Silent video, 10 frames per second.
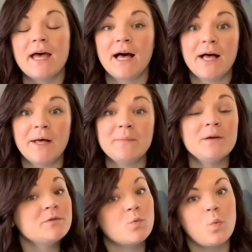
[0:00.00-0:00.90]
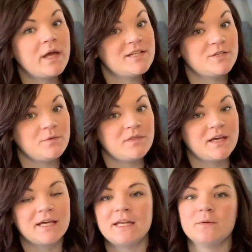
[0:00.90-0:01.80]
it was way too
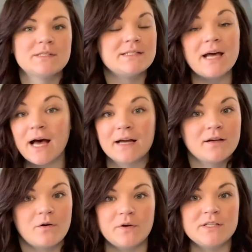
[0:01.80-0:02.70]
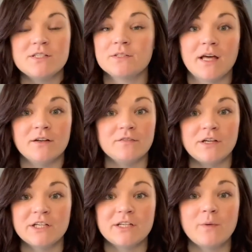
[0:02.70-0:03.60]
thick and it was not going to letter
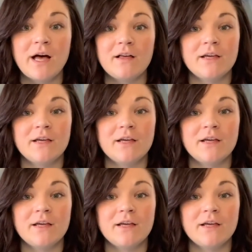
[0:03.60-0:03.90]
very well.